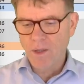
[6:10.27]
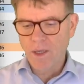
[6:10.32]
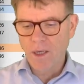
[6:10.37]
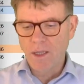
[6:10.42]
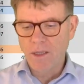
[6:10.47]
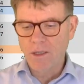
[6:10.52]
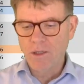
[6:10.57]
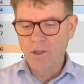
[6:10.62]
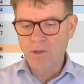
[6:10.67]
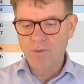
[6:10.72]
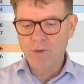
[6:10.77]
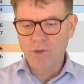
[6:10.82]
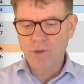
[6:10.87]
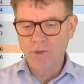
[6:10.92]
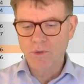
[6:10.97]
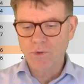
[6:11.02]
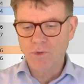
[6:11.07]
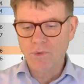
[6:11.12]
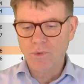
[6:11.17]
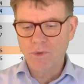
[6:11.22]
and in
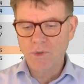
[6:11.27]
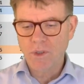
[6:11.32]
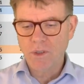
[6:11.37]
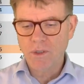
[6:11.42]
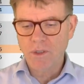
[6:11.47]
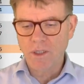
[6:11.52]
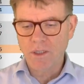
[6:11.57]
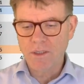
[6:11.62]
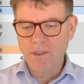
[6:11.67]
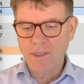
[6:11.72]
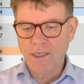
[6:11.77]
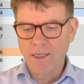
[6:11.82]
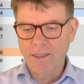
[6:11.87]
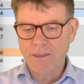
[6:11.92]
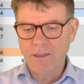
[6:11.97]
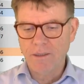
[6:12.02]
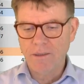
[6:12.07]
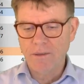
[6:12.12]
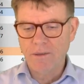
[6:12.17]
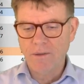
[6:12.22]
Options you see there is
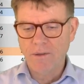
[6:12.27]
Addin.